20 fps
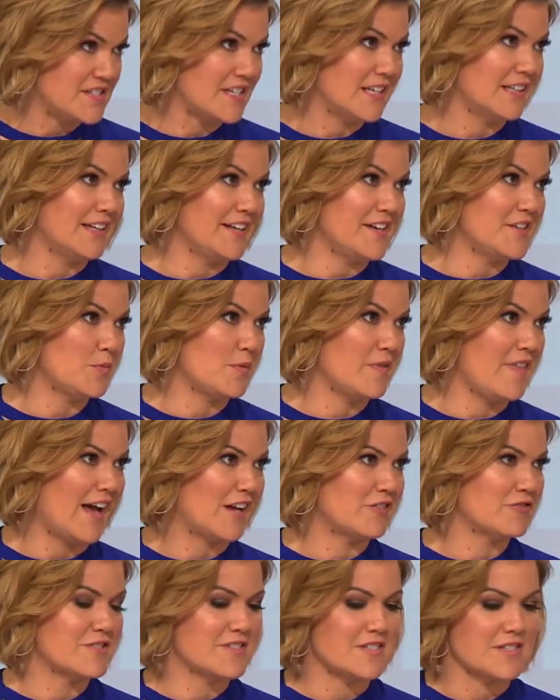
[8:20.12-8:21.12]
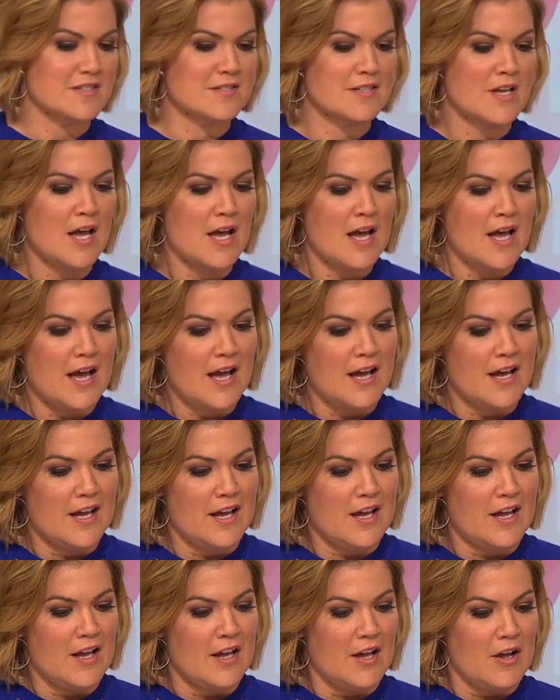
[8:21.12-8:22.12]
dealings with actresses.
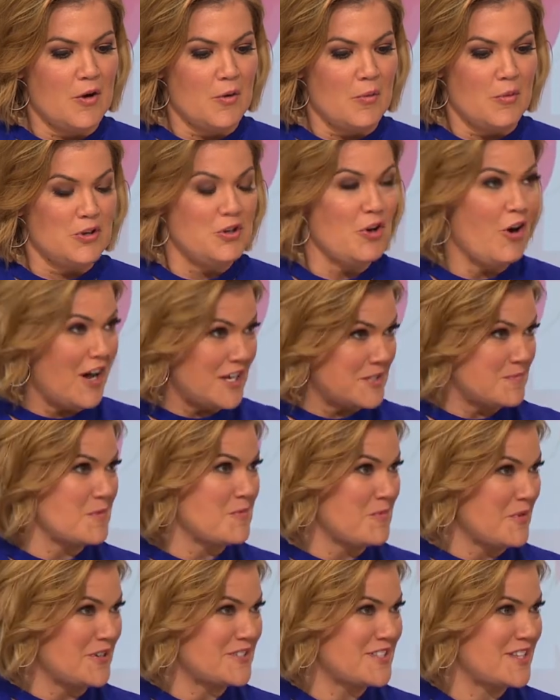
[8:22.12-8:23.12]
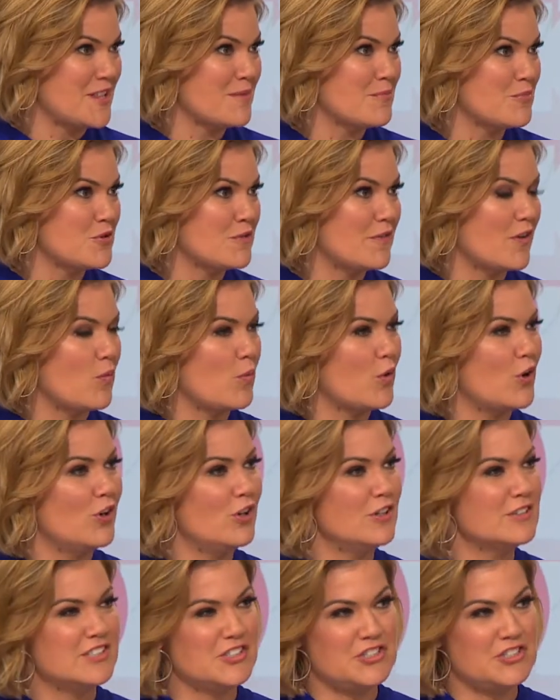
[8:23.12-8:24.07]
Your husband works in the movie world.